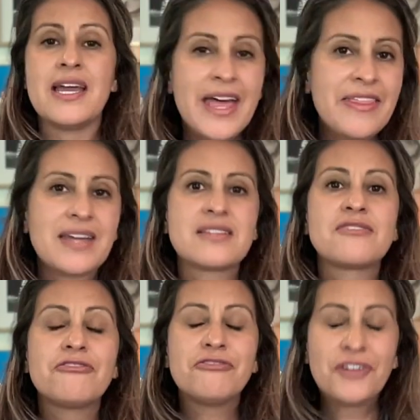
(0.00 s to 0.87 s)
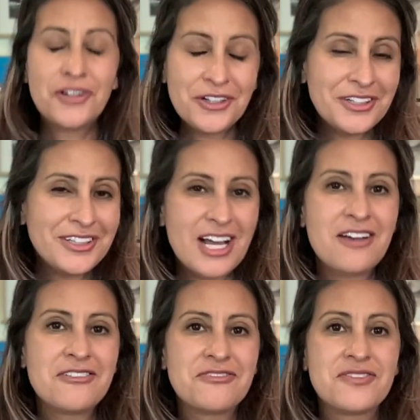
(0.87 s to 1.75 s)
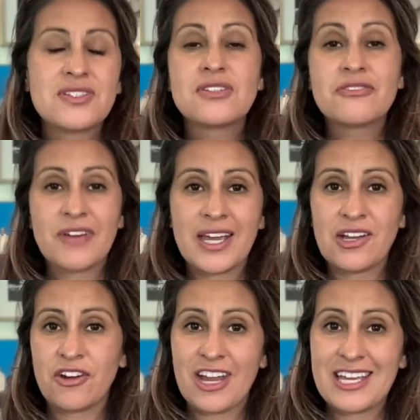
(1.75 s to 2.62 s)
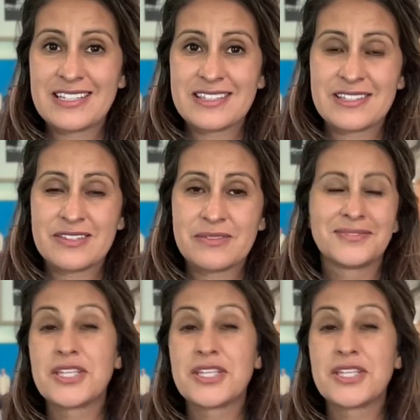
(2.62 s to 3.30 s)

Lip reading: and that is full of divine grace.